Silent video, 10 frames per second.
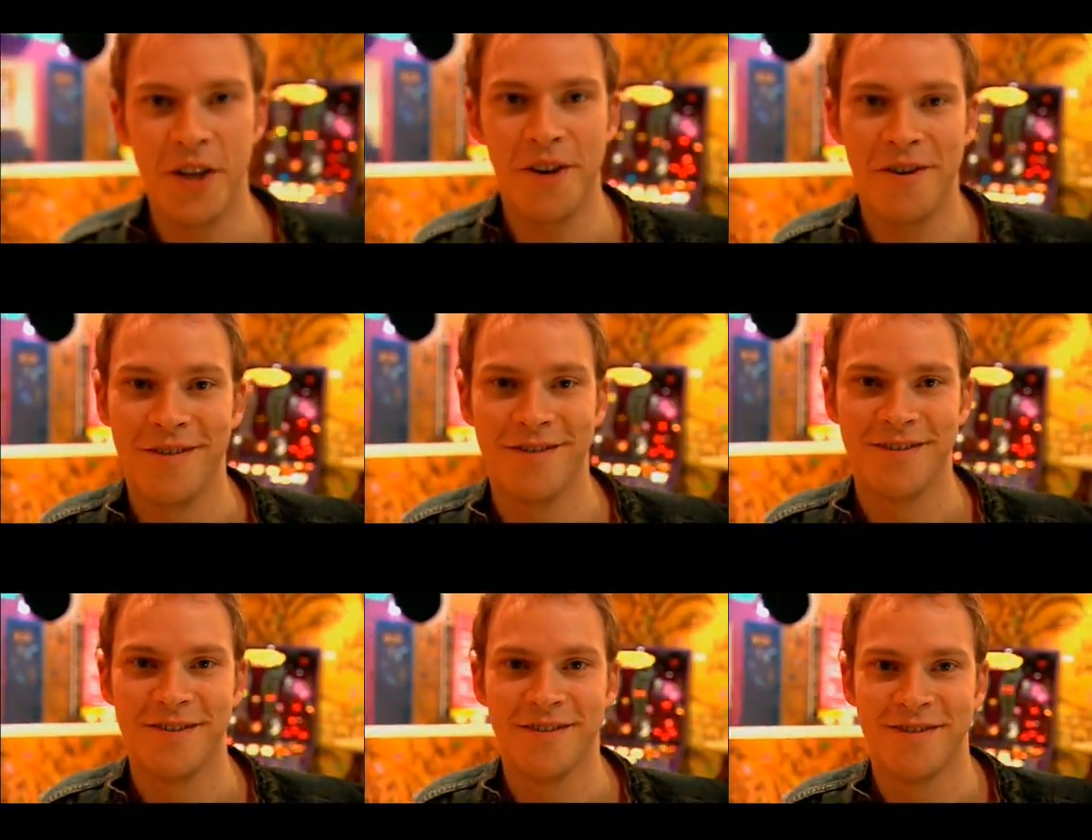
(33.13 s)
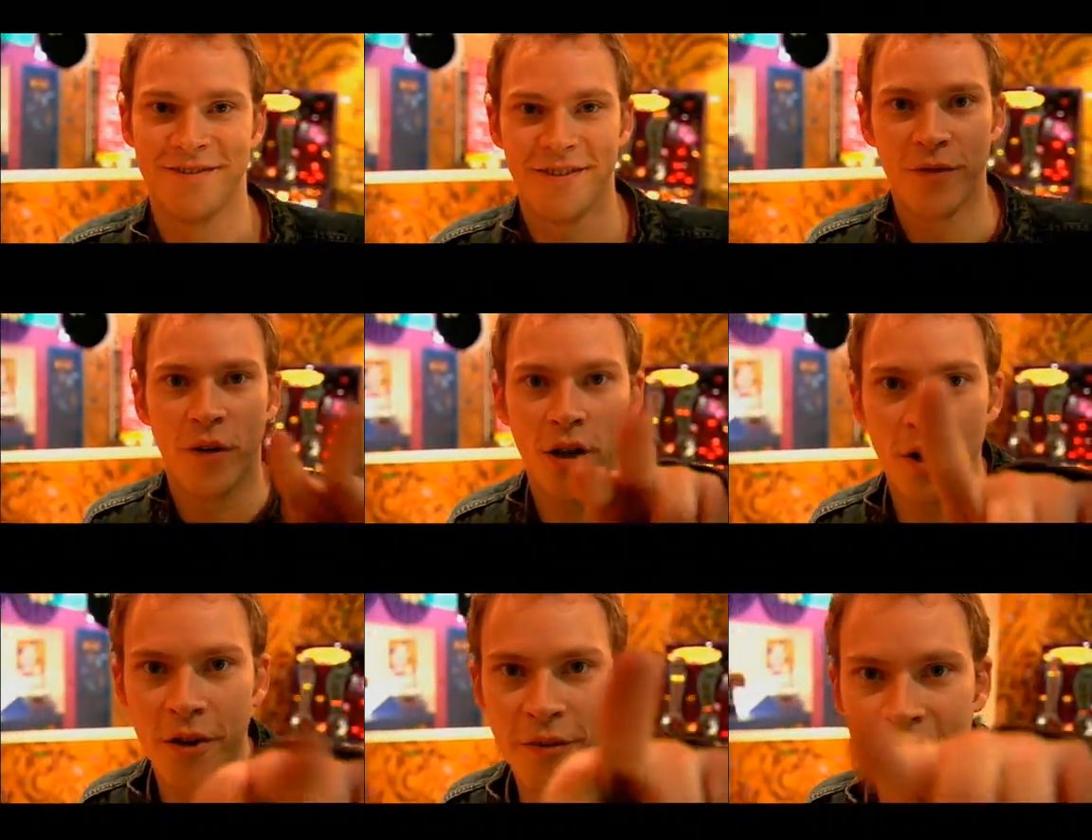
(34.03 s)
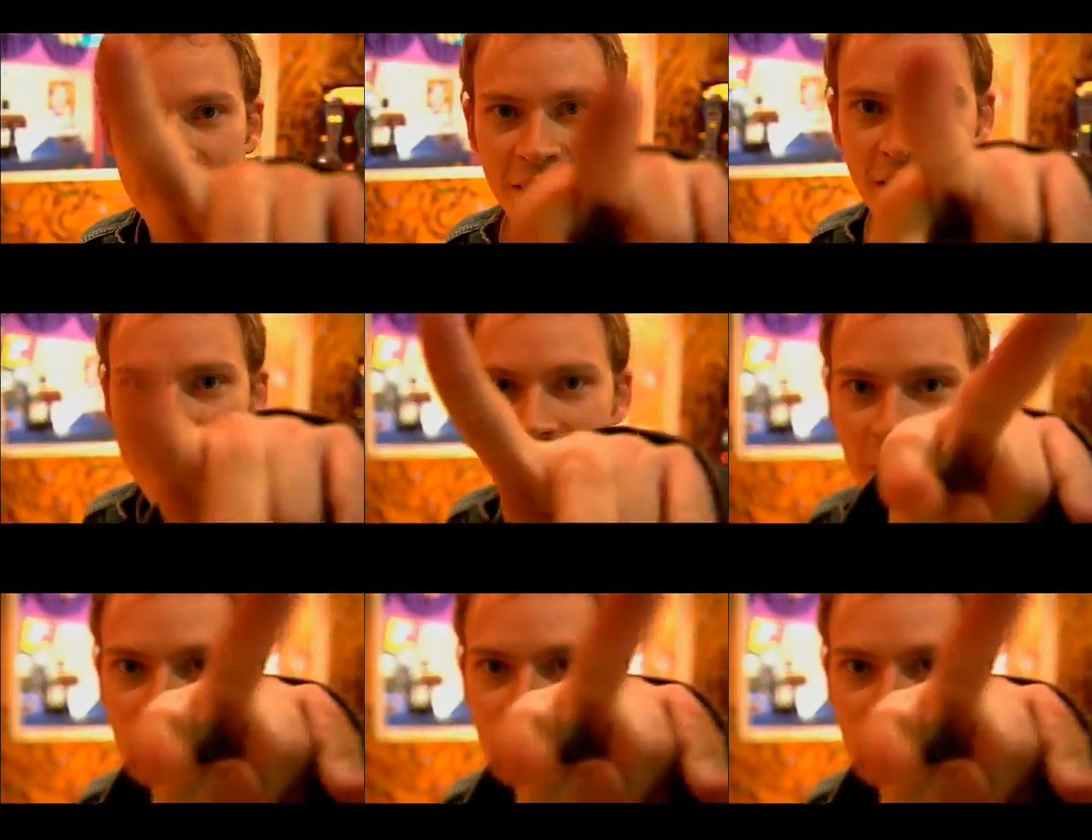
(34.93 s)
Do you? Follow the fingers,